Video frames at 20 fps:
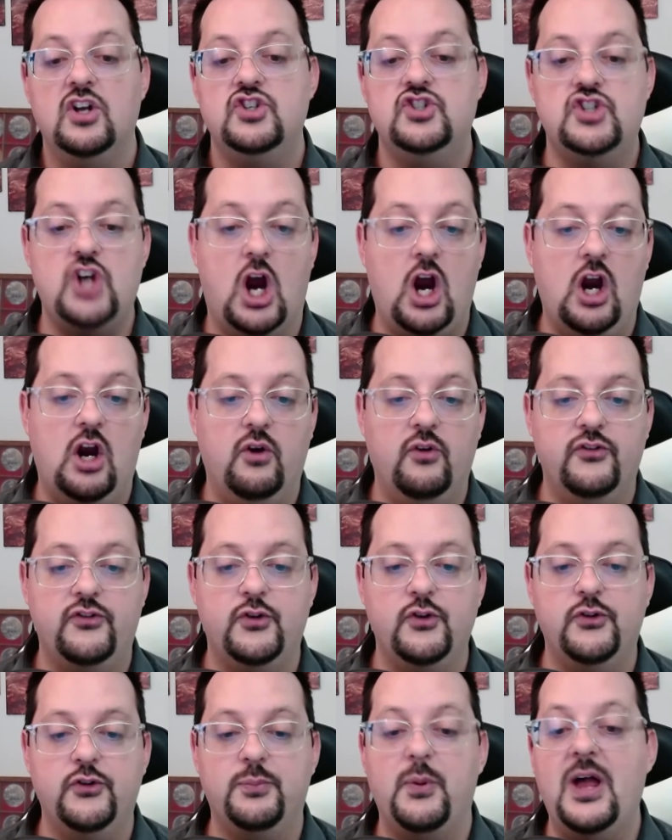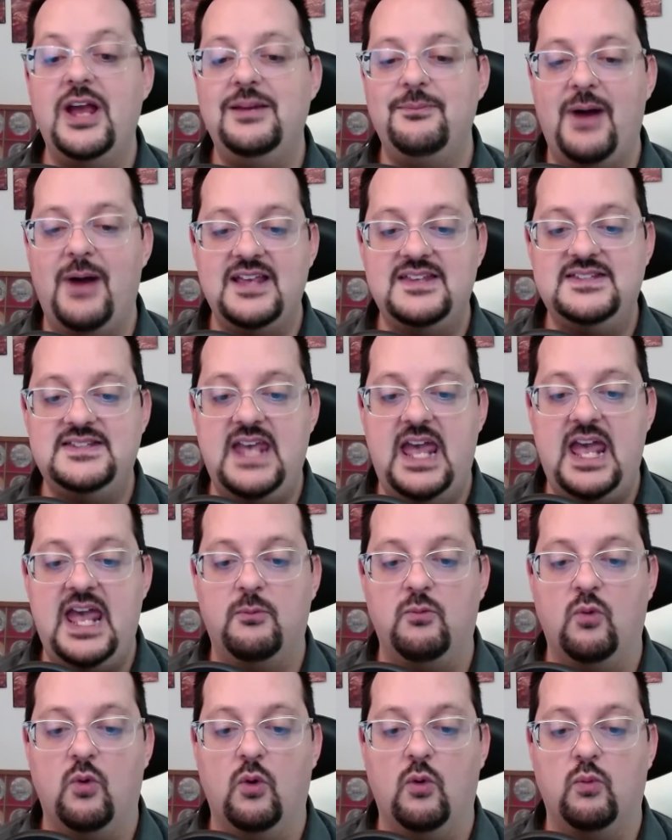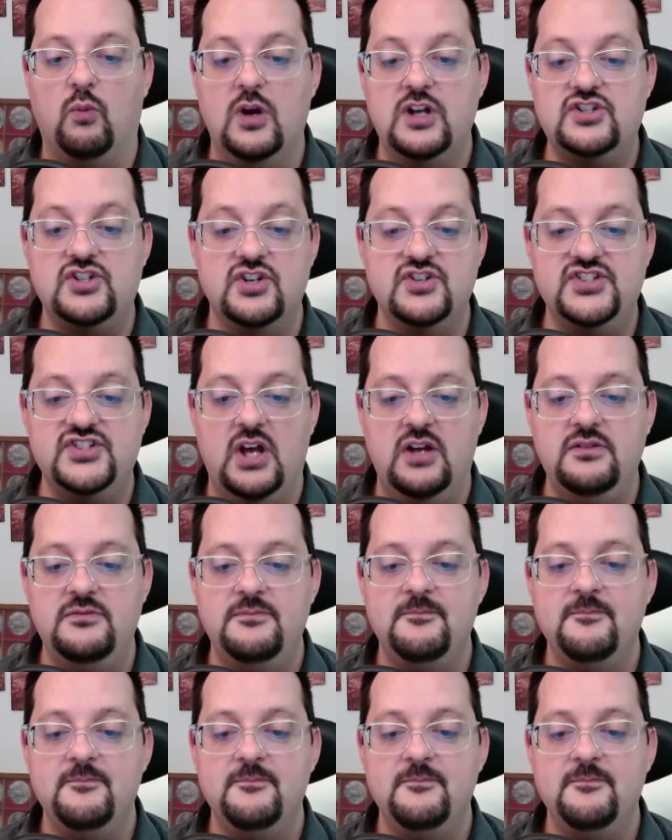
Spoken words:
Charles, who's played by Sam Richardson,